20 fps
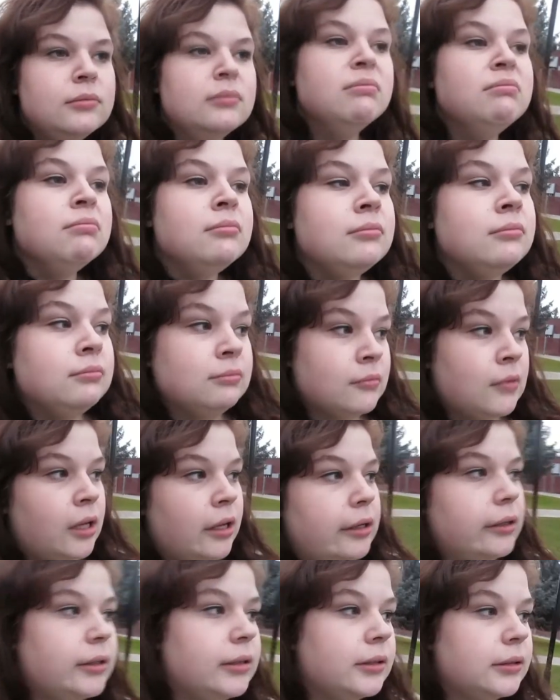
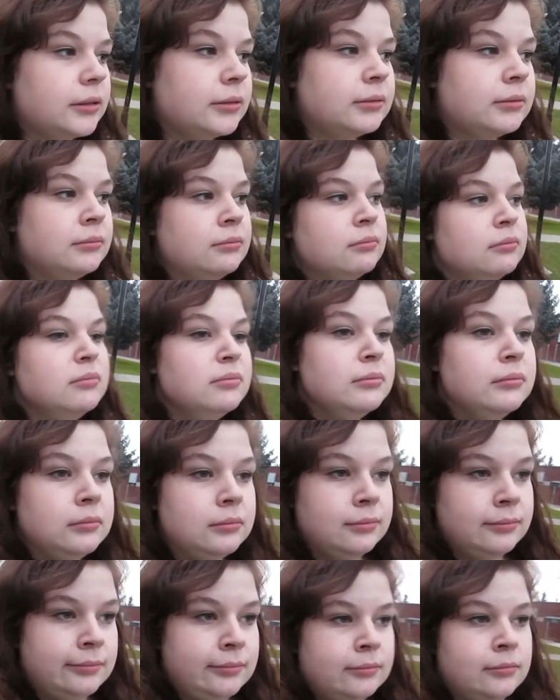
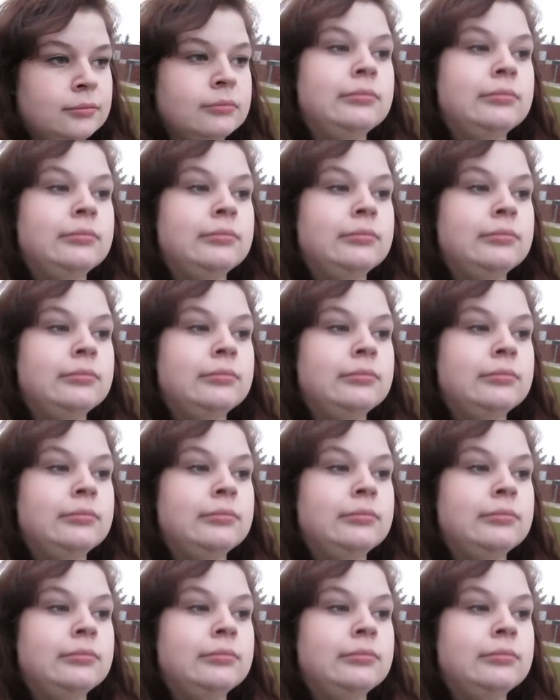[no speech]